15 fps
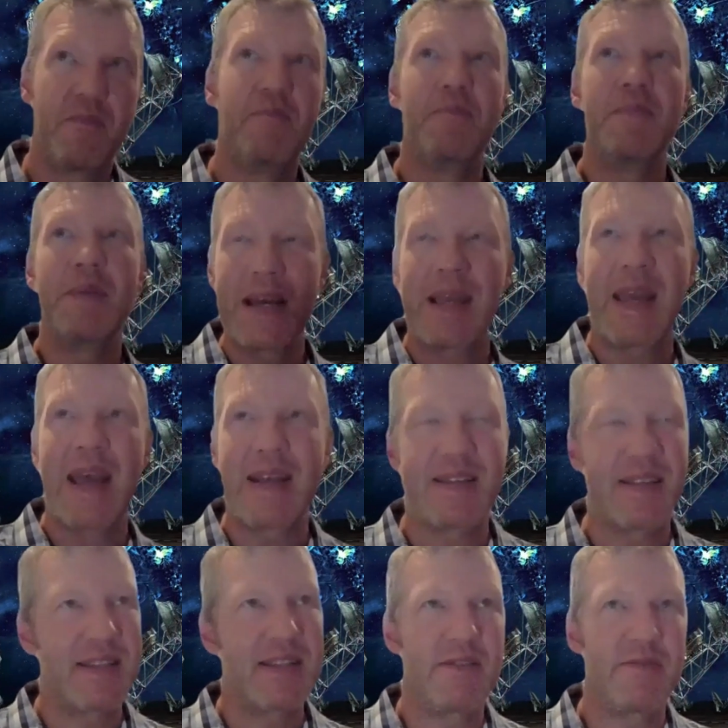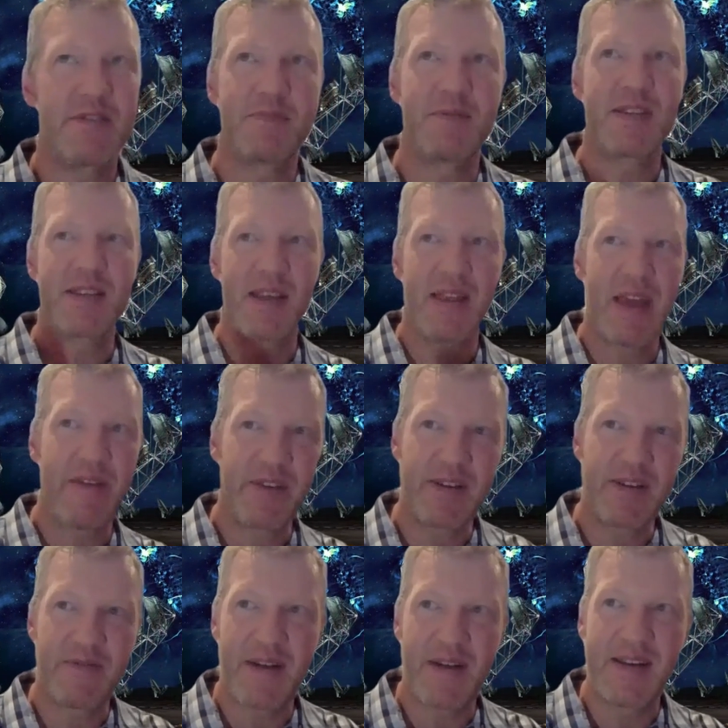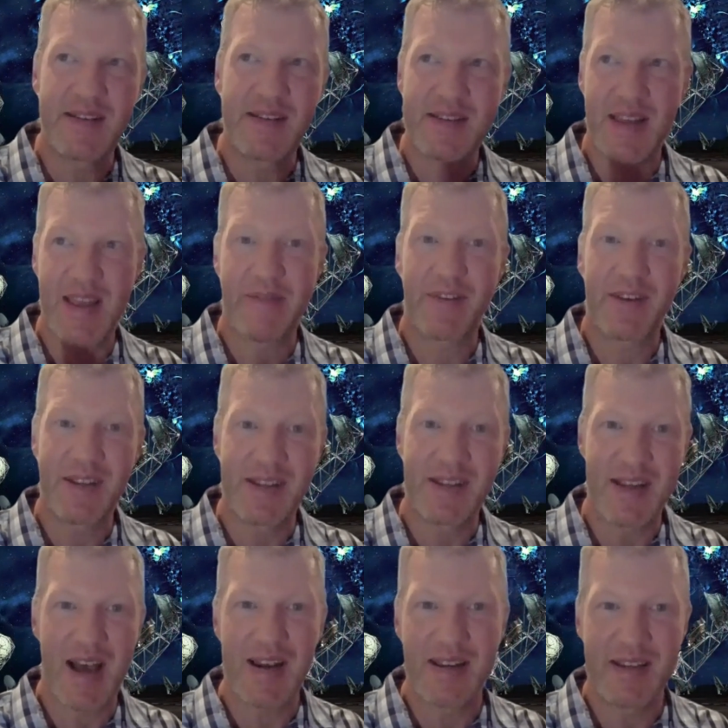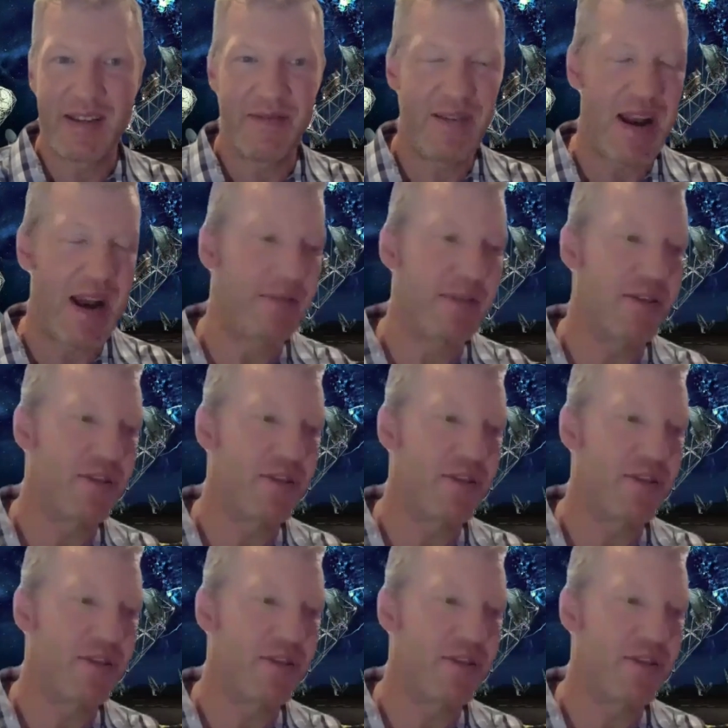Meerkat itself has been South African funded, South African designed and developed.